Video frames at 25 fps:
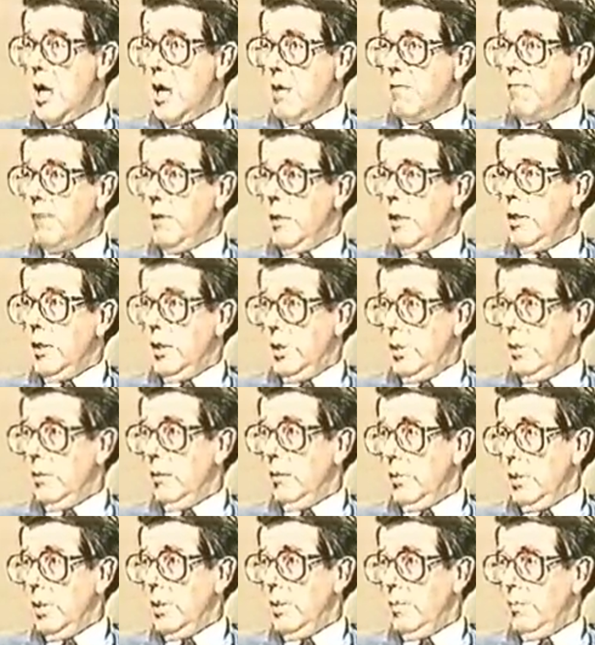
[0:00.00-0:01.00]
laugh
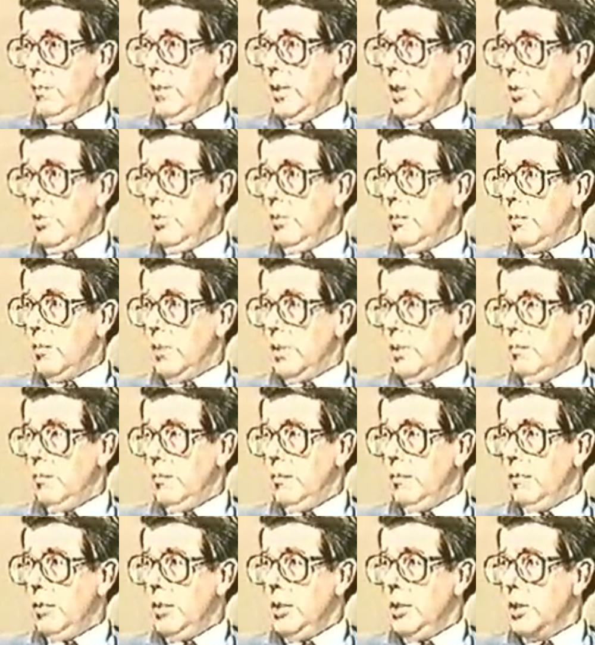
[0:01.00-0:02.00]
in the old
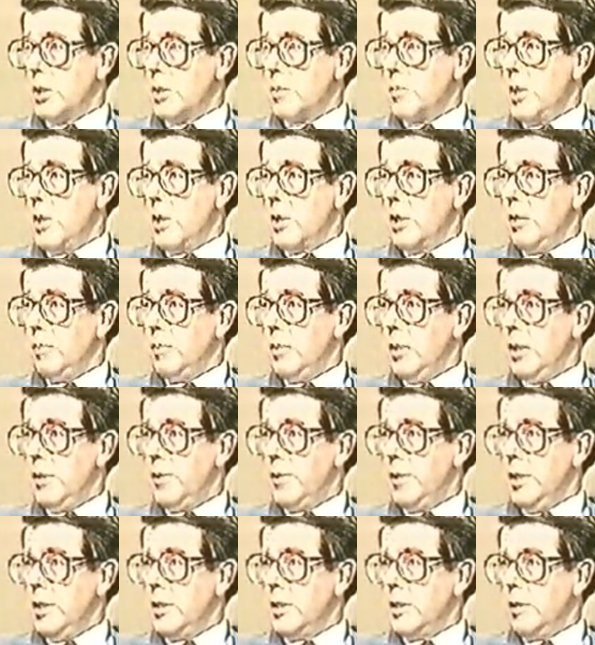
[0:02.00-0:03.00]
Regent's Park Open Air
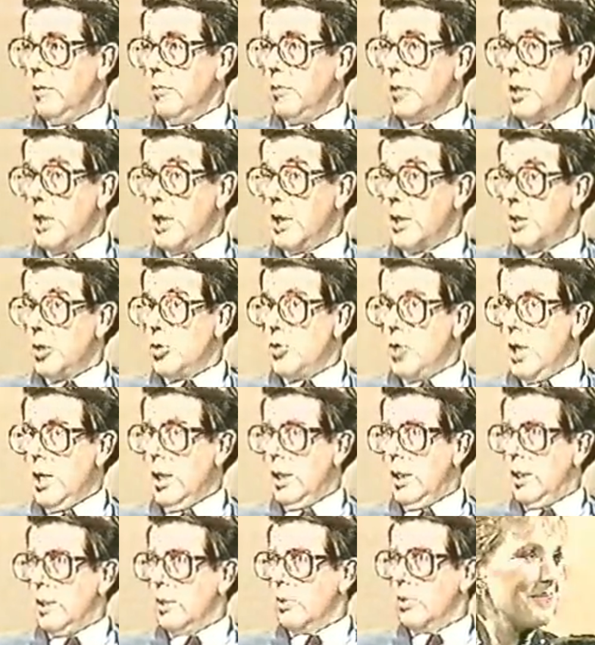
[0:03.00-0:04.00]
Theatre, it was like
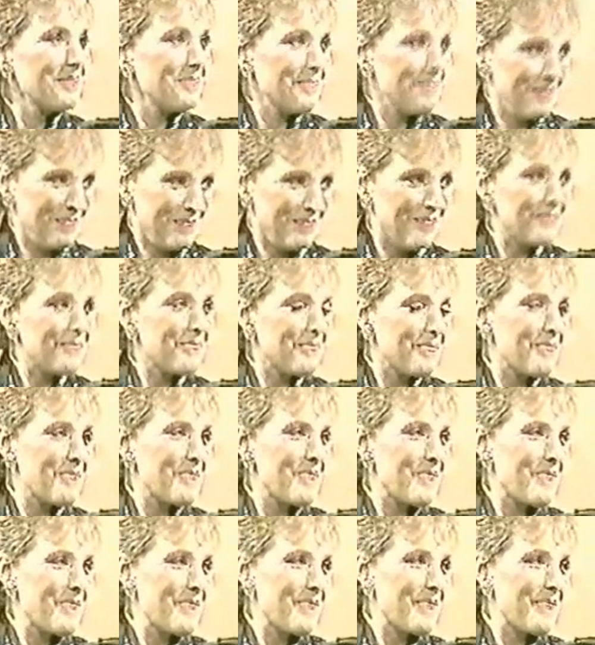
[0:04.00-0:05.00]
adrenaline coursing through the
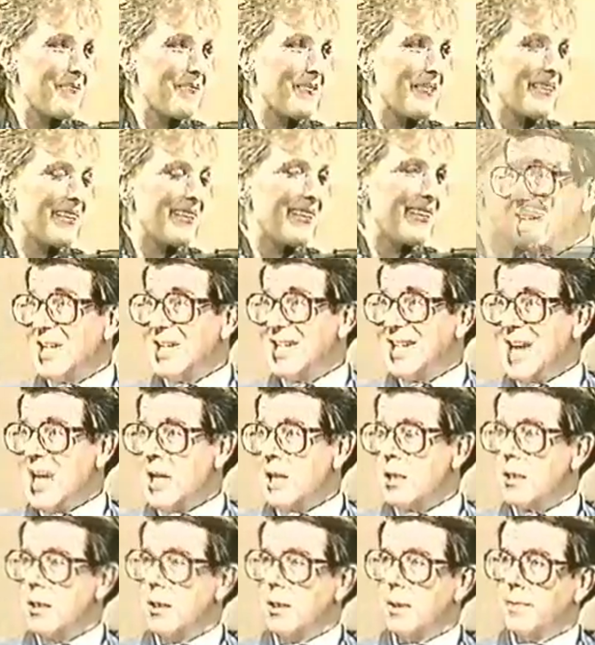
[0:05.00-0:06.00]
veins. It was just
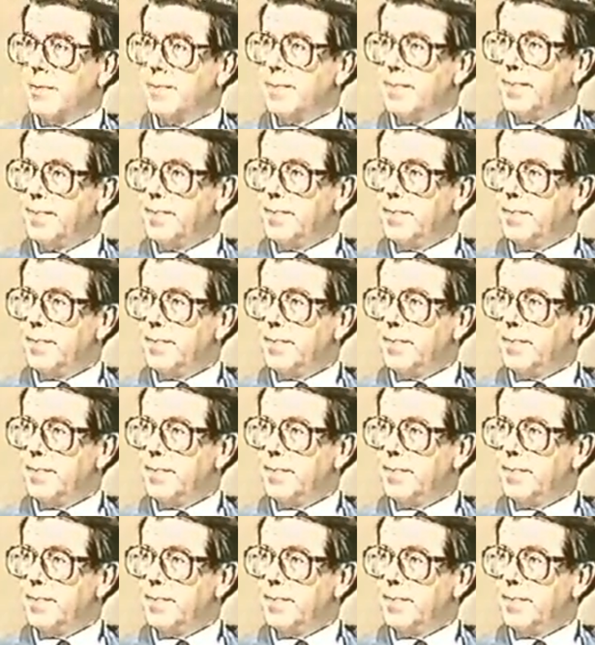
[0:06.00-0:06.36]
fantastic.